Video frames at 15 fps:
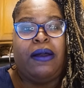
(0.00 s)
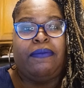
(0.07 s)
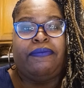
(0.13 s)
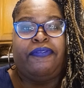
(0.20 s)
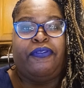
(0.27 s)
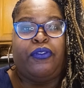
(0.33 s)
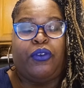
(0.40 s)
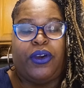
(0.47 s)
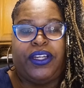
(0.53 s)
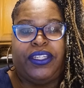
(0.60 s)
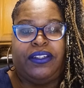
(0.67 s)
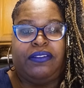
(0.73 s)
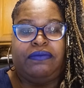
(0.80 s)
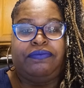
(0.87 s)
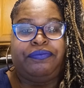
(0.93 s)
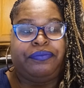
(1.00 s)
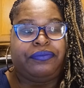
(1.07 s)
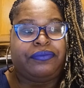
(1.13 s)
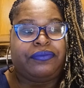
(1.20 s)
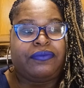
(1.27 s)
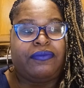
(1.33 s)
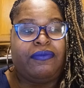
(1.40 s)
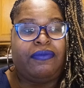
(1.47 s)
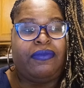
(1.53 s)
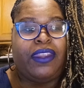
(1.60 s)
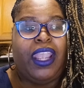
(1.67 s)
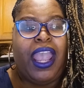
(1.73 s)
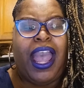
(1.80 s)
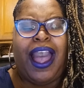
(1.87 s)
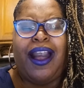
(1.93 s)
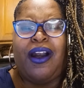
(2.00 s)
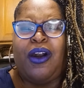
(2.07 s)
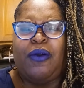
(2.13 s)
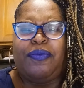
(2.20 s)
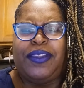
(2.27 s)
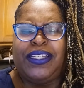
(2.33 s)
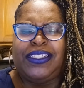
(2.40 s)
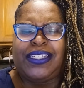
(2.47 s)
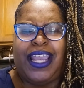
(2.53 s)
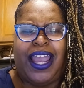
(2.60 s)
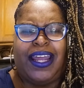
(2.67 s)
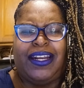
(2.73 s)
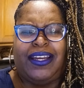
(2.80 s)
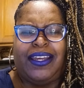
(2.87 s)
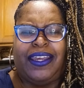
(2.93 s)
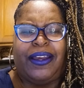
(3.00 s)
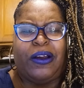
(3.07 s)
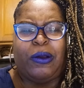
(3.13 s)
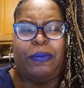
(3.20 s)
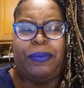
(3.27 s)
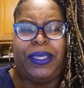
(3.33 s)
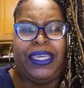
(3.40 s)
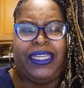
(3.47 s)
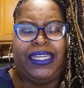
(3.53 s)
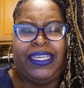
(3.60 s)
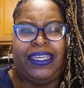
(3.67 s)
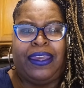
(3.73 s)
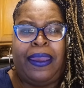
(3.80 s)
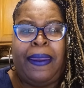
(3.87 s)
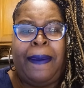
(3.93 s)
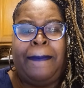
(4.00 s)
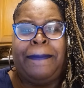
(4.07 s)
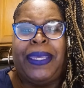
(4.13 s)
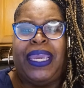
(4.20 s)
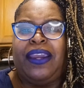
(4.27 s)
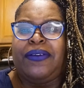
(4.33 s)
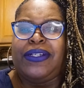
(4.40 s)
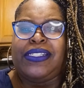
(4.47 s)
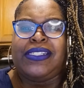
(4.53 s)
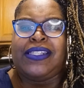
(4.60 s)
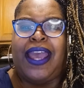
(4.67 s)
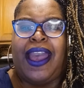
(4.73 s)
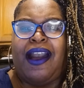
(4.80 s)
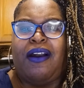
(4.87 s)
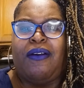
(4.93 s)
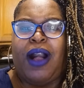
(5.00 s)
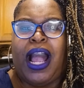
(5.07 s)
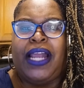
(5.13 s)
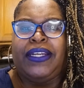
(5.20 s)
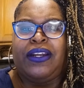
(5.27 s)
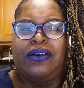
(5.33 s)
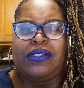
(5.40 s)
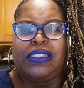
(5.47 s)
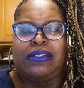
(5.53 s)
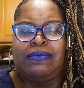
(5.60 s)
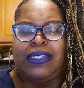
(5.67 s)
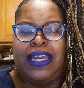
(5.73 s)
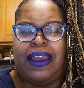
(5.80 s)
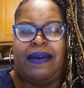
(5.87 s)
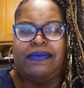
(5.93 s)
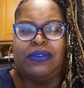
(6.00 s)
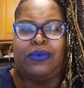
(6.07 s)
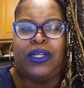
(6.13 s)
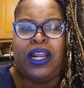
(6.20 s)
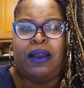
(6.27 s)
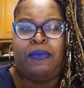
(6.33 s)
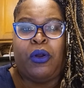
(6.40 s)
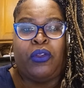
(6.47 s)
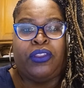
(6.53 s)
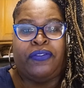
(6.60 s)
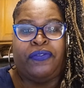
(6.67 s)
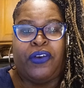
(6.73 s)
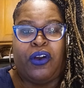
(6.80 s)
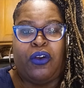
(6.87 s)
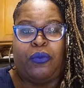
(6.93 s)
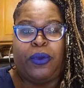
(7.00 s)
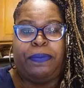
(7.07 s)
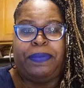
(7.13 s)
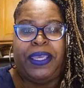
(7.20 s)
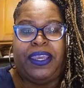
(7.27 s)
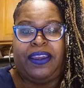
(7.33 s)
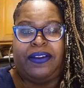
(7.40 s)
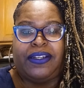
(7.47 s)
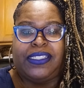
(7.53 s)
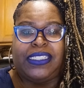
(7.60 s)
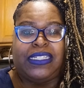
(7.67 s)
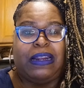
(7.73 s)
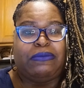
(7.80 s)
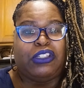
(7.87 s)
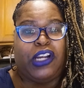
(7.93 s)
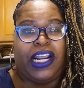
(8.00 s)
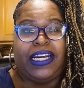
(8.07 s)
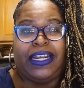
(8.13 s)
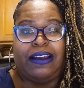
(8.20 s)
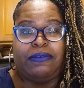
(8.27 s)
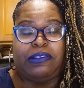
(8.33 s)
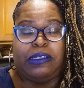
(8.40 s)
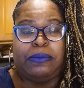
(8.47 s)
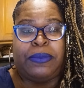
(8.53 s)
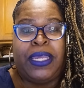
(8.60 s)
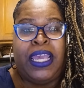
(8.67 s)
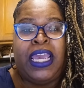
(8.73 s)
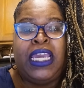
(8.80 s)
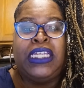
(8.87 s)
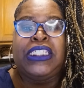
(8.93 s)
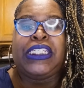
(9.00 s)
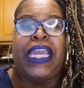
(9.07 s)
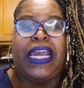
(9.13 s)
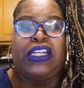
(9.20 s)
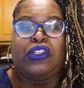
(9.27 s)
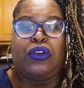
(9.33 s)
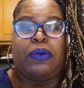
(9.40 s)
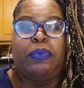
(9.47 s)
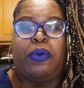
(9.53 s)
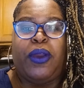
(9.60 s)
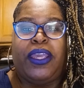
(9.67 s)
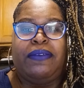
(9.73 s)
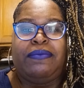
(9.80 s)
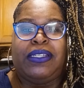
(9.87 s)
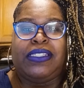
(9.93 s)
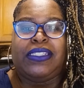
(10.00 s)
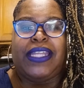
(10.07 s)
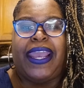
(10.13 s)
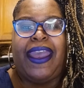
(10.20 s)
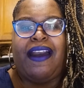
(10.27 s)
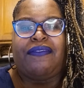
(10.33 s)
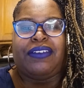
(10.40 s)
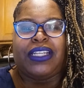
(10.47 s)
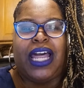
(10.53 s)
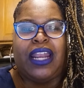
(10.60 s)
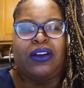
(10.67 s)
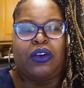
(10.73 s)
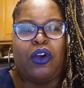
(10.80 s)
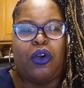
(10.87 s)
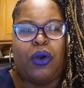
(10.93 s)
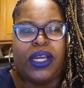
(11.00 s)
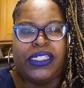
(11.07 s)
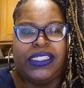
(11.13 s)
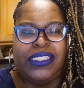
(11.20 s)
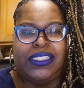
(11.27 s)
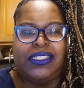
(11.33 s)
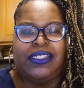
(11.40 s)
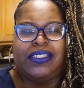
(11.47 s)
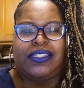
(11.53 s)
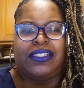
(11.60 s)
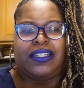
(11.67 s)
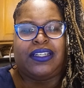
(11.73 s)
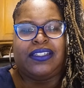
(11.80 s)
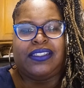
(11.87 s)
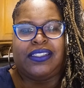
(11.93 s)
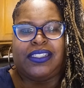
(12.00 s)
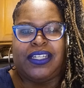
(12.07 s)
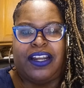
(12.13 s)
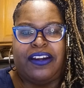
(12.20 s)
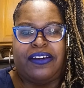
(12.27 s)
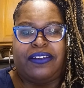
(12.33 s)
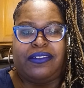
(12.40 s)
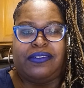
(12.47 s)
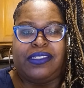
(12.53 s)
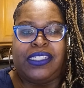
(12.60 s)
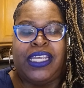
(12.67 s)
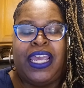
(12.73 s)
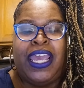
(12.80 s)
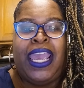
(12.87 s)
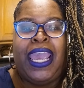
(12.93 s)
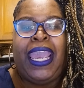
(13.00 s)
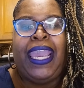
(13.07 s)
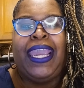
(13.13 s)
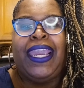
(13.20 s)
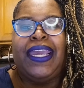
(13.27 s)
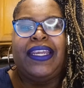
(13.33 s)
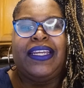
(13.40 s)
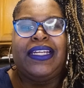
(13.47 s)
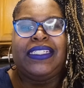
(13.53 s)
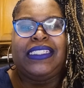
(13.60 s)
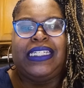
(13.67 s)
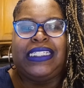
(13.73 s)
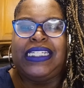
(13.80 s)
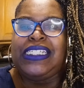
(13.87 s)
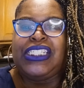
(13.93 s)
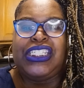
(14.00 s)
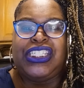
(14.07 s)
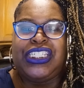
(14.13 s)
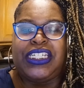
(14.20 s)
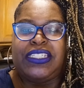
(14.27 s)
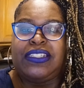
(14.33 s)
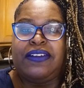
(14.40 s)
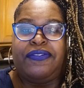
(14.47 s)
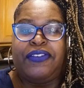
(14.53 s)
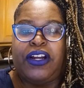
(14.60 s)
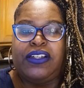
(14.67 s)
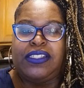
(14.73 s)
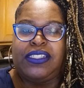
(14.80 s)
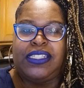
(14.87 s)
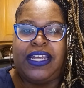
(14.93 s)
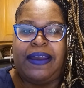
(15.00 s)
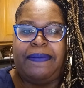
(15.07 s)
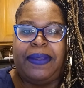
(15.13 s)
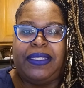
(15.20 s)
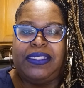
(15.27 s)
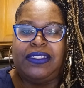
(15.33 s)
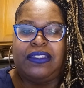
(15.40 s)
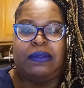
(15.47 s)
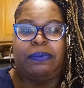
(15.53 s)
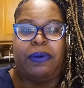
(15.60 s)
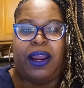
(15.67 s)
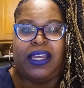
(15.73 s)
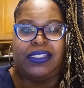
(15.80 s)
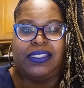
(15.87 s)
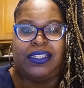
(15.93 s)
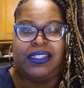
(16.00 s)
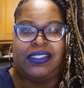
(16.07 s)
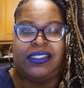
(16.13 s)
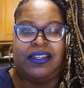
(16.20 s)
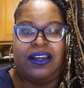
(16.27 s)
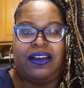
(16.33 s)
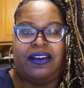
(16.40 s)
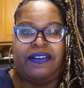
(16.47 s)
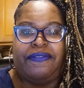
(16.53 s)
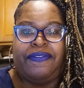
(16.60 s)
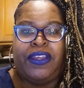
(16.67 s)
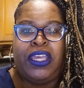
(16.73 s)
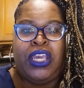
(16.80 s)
for you. I hope this kind of help any parents out. I know sometimes when I'm on the phone with parents and I'm trying to help them schedule appointments, they have a lot of questions and concerns. And this is just the first step into the process of,